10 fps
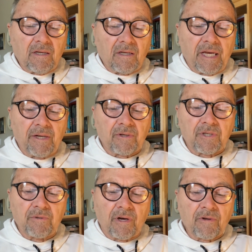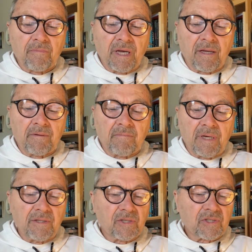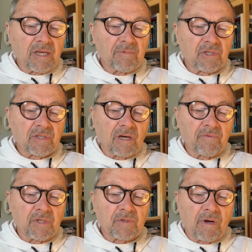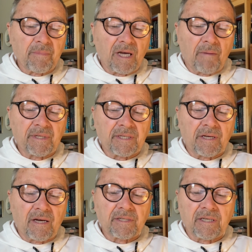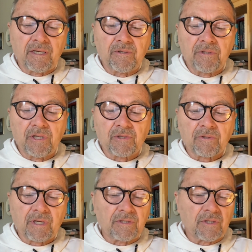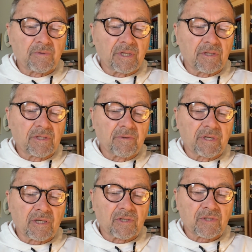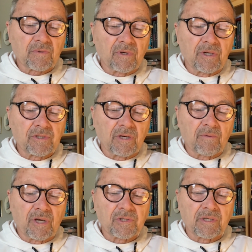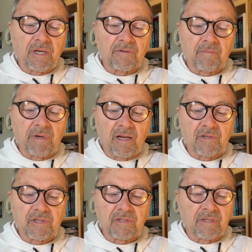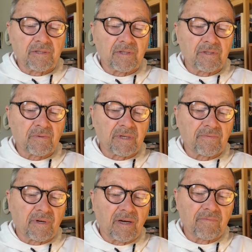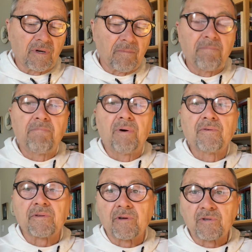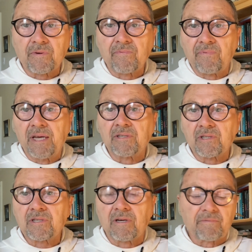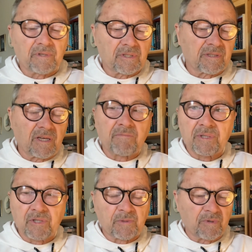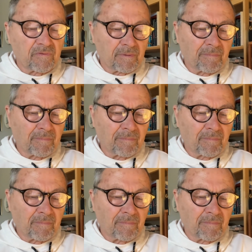Later, two other men made the same discovery, Swami Abhadananda, a Hindu teacher, in 1922, and Nicholas Roerich, a Russian anthropologist, in 1925. Well, both of those are fake discoveries, and they've been disproven.